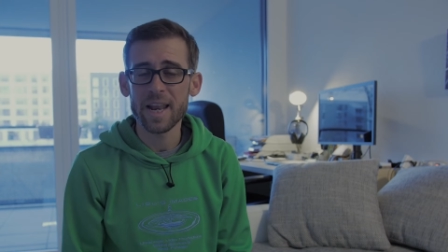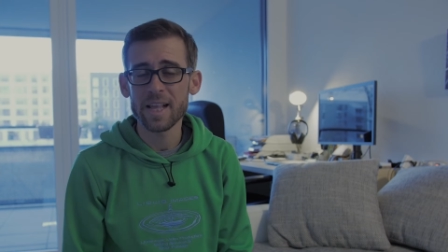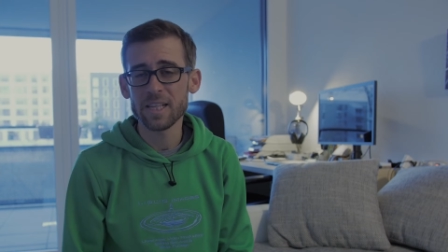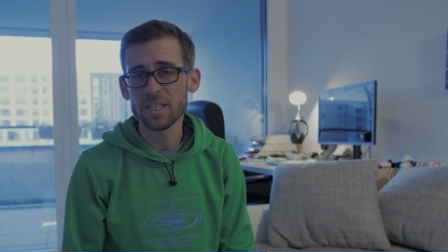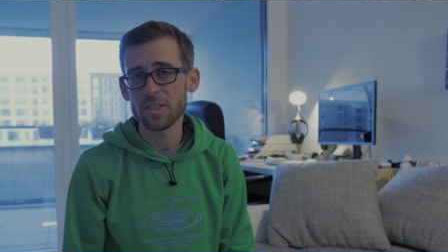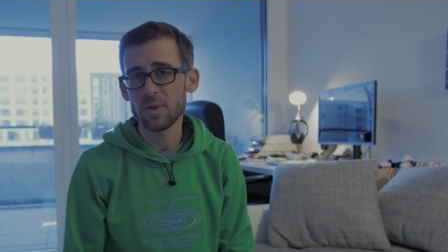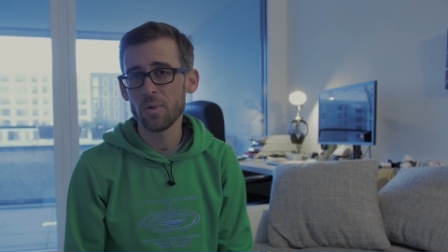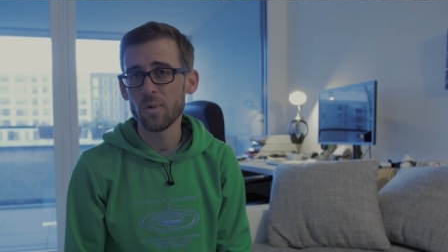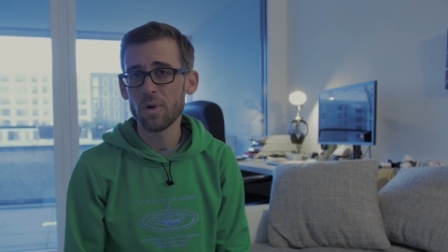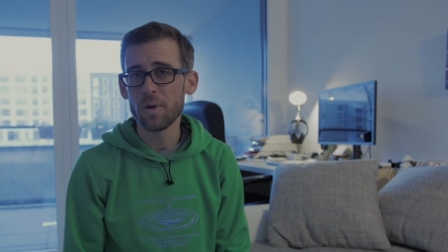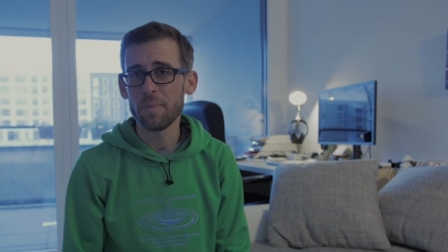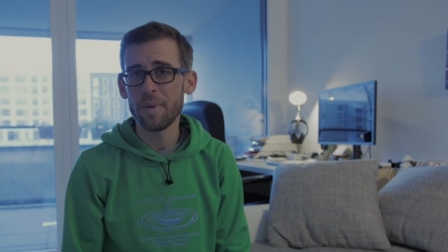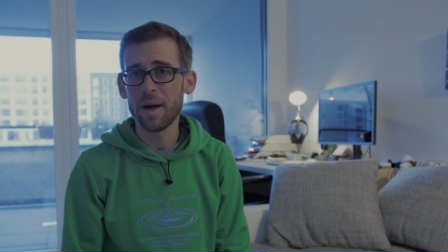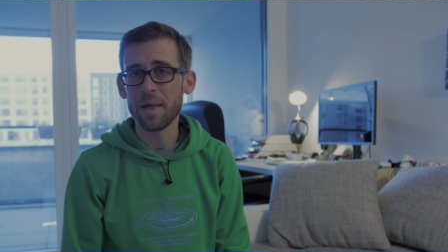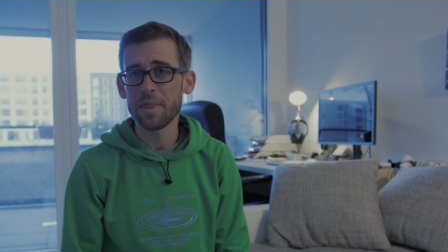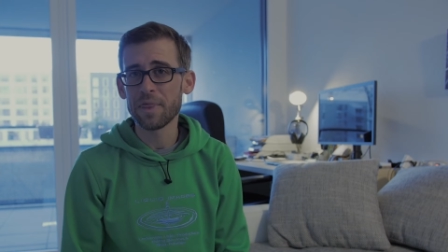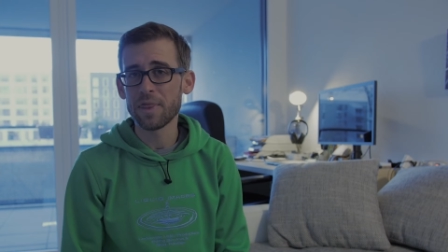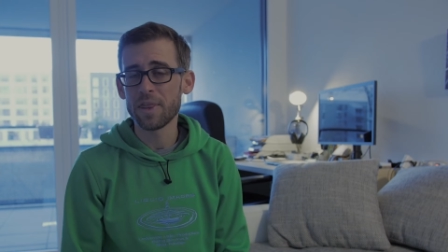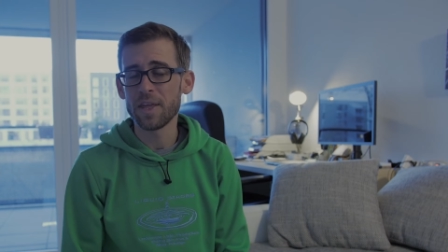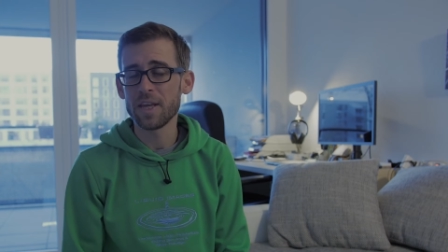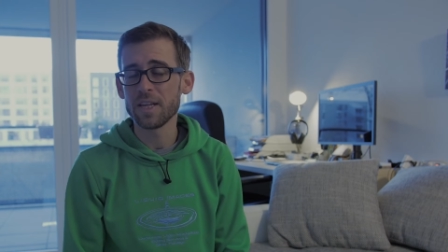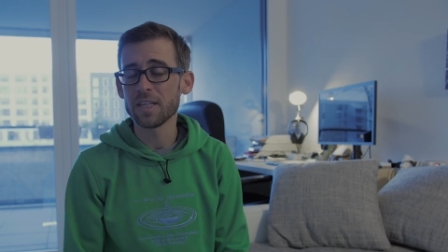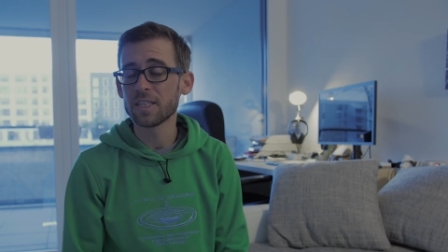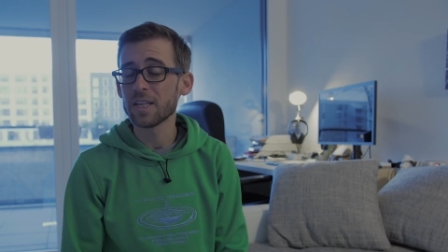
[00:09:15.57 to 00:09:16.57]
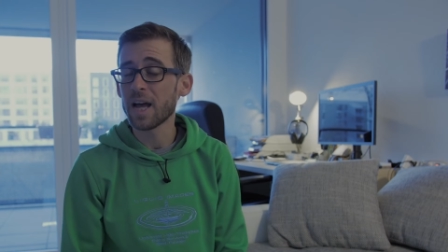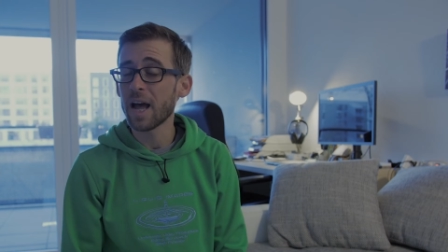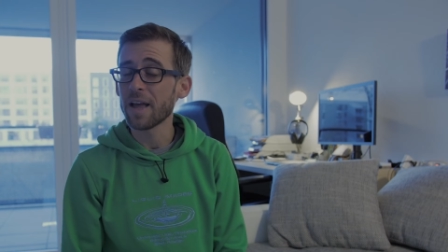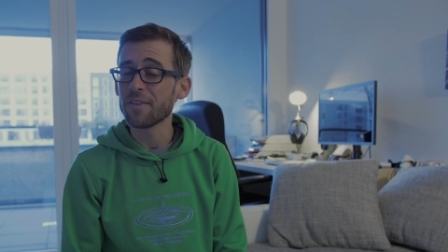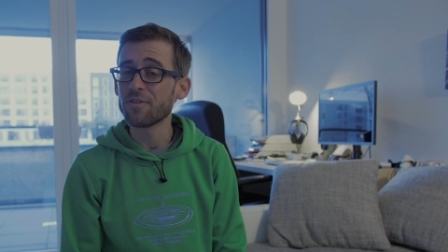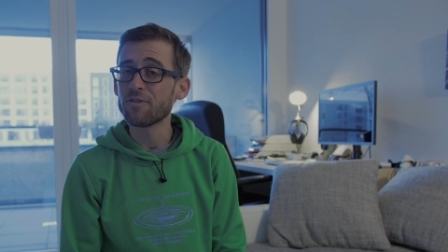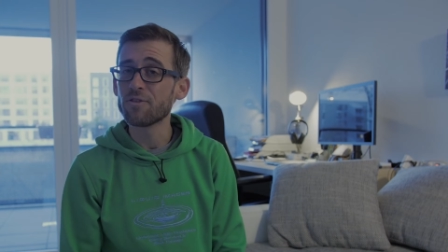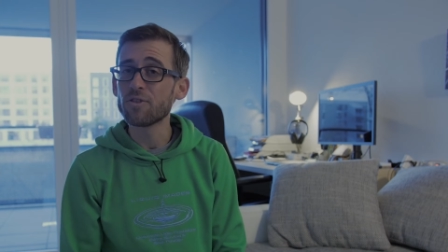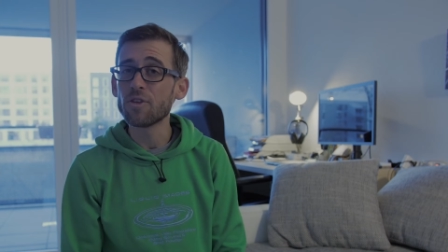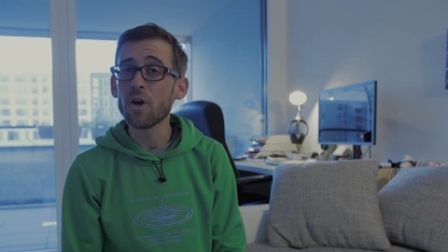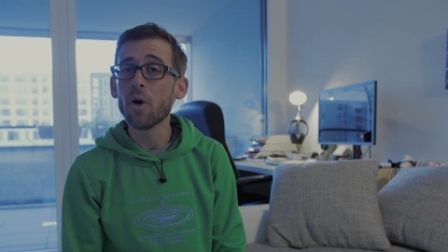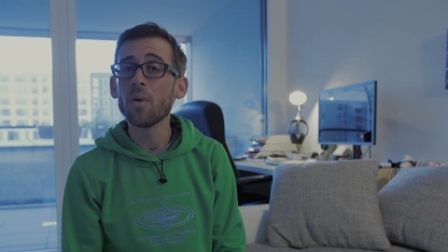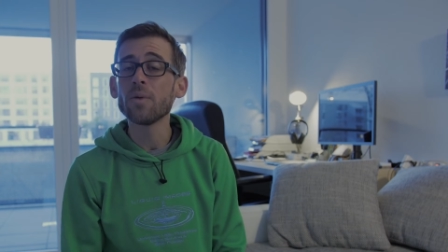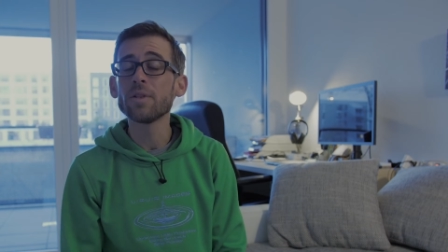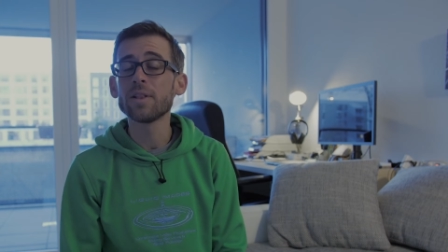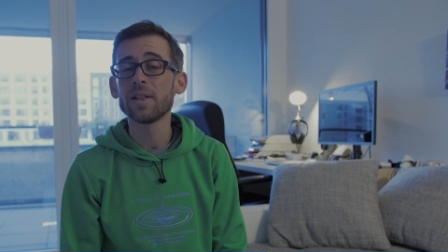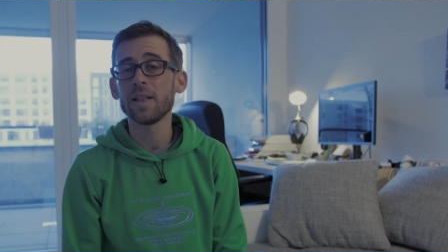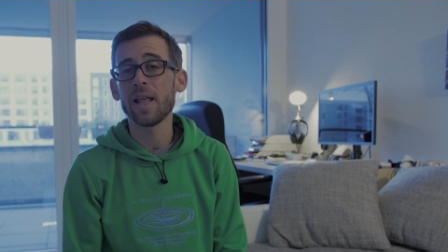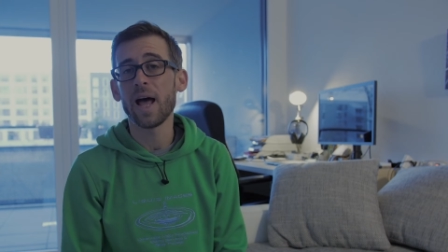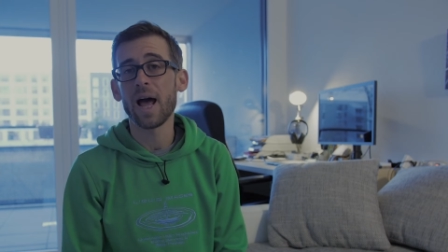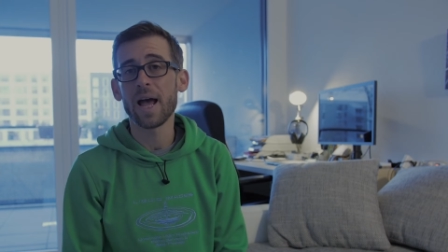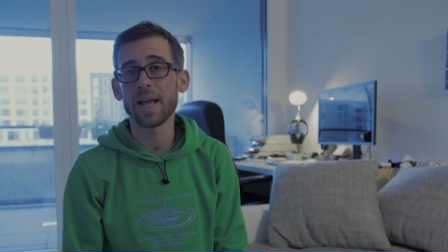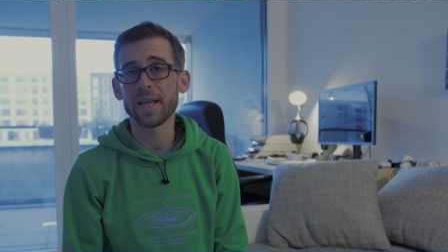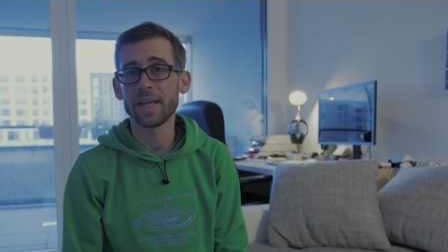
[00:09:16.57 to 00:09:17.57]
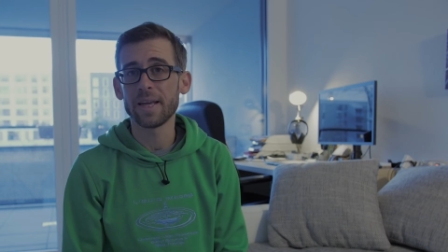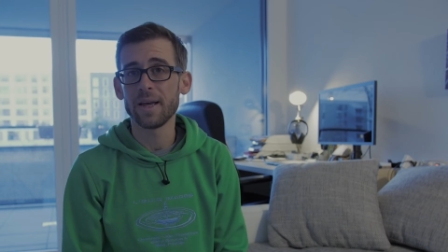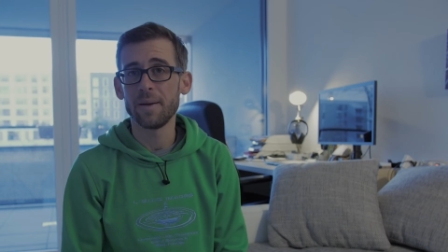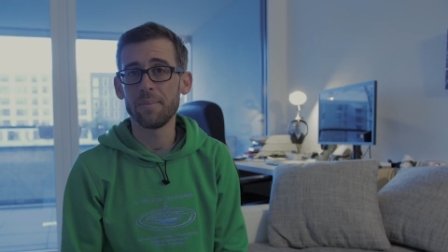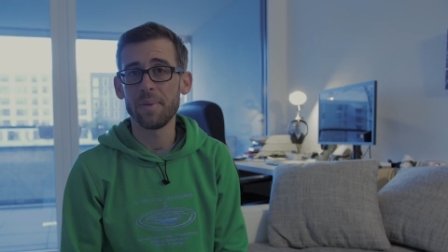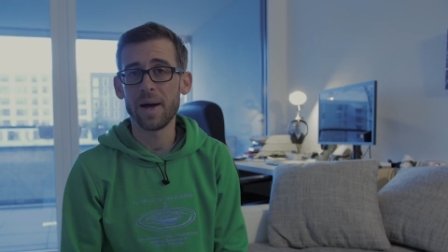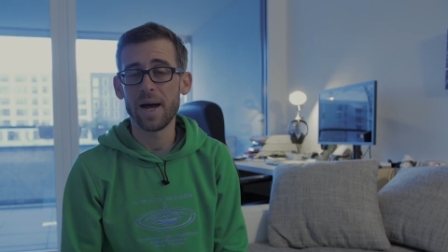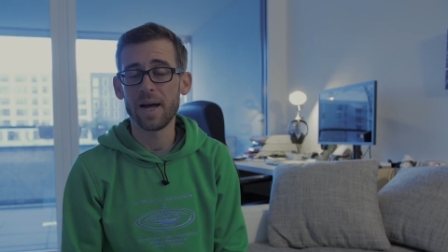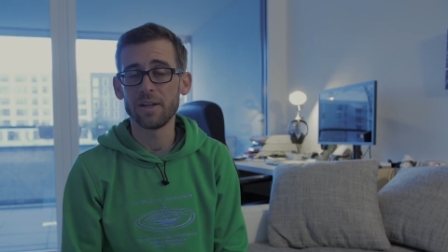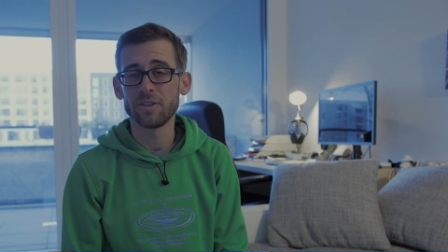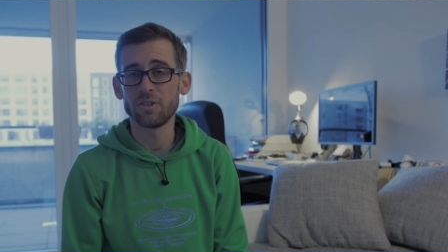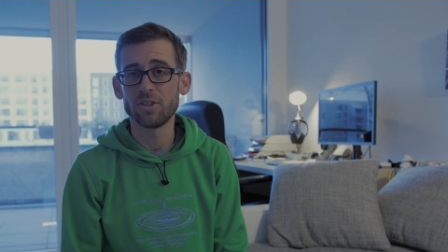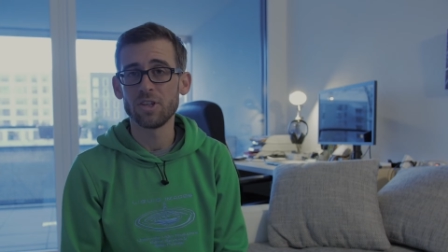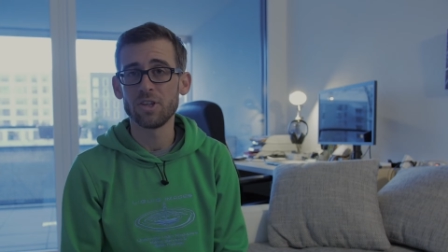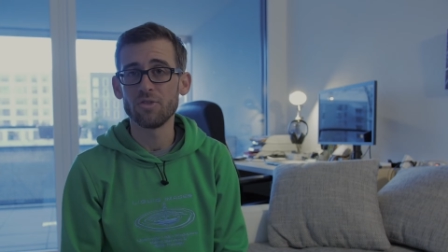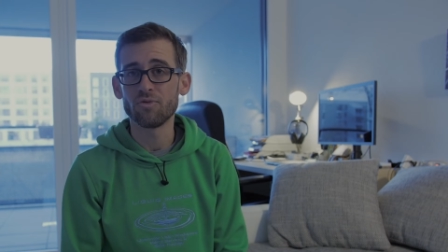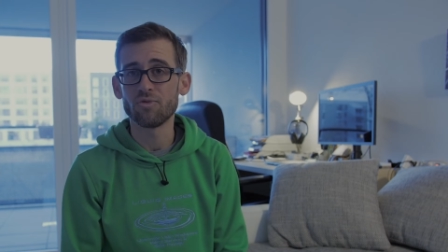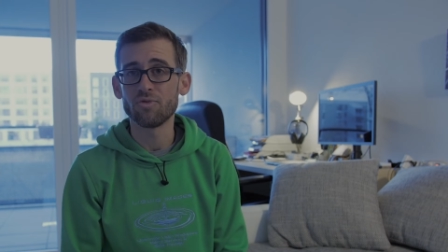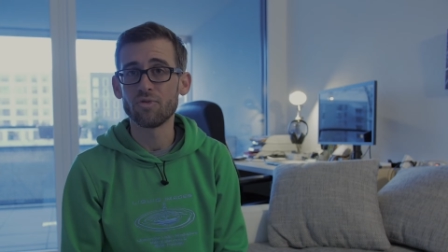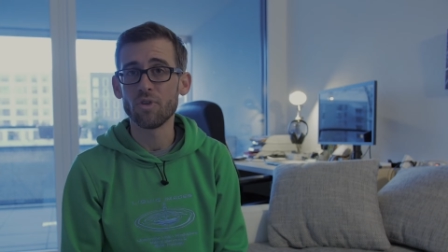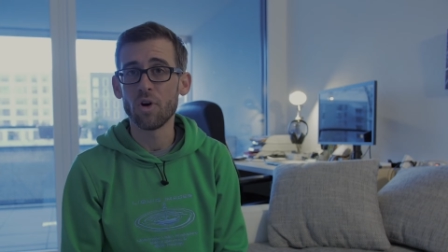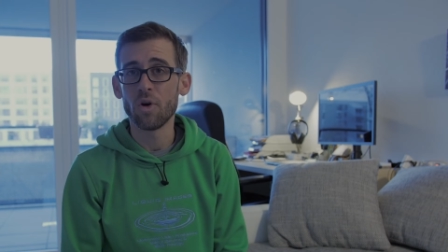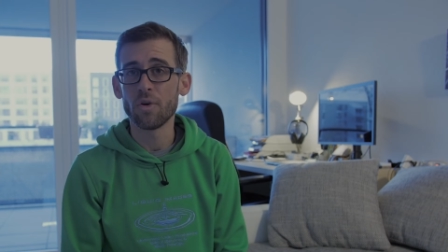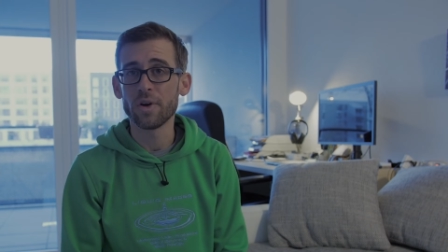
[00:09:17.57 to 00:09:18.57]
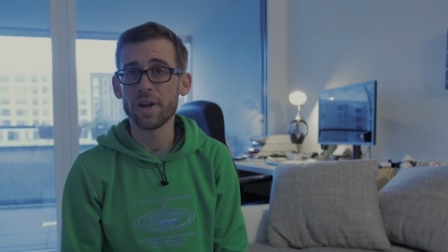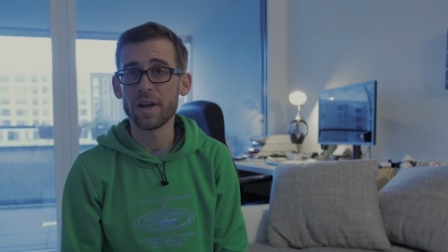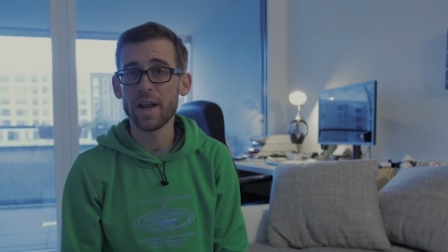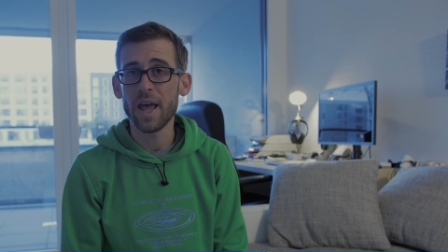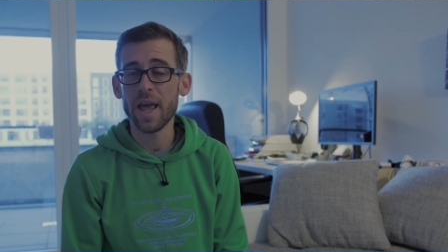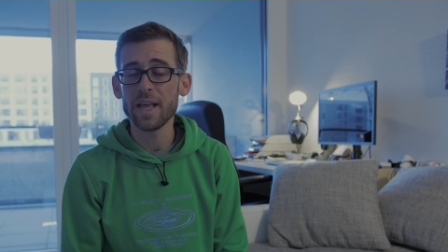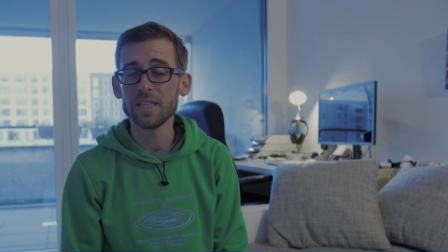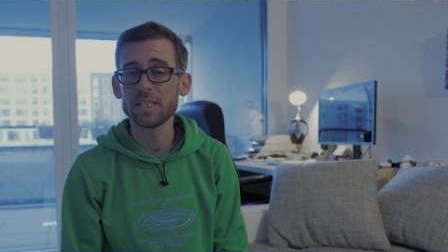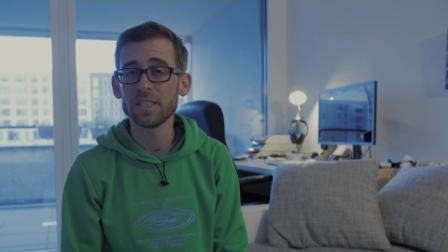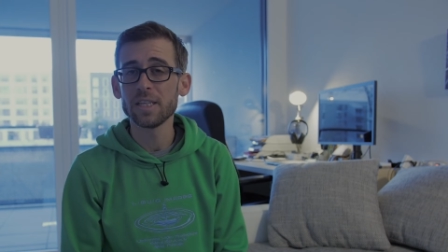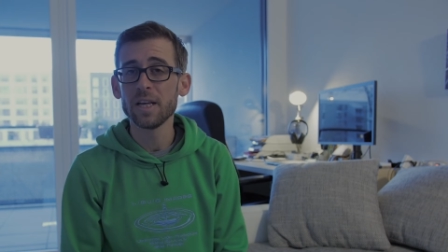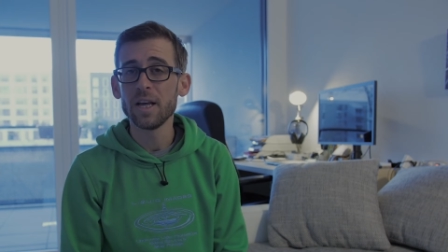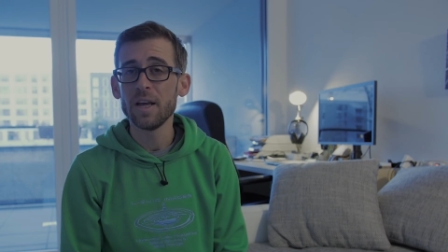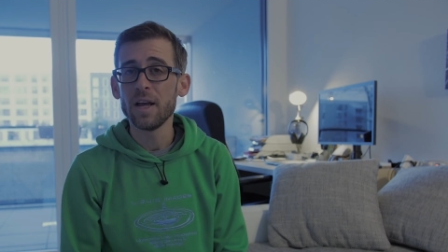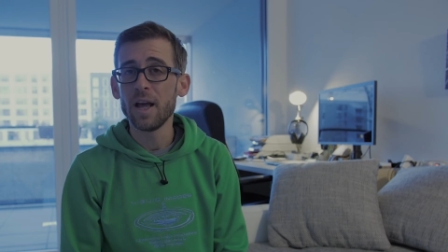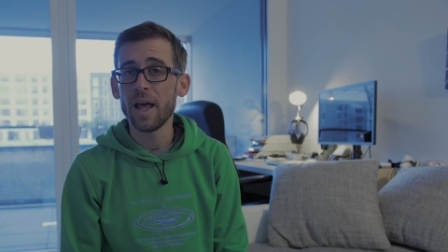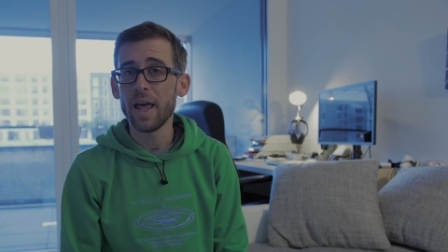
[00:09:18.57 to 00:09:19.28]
Let's talk about things I don't like about the Ronin-S.